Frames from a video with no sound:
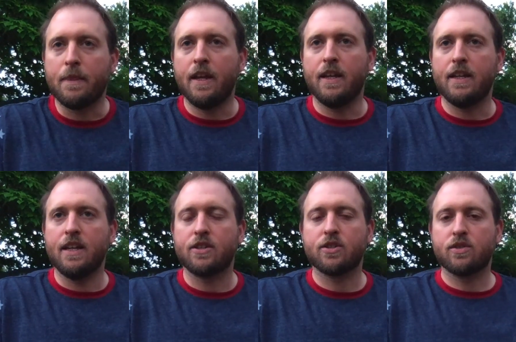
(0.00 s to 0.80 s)

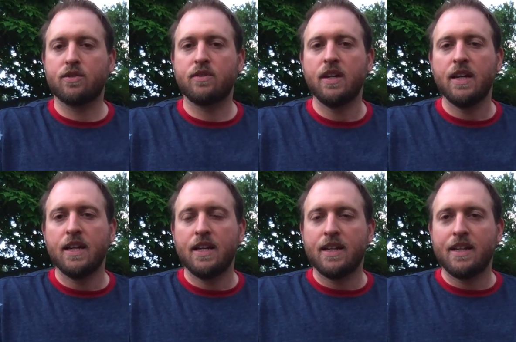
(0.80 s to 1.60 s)
It's
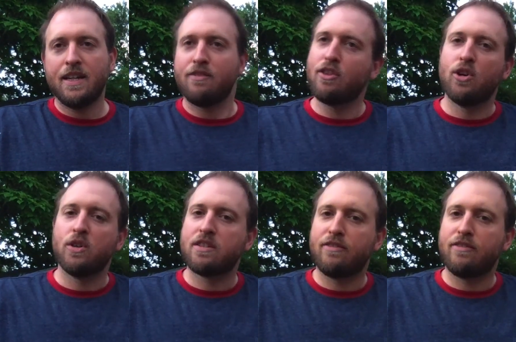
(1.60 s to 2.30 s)
even though it's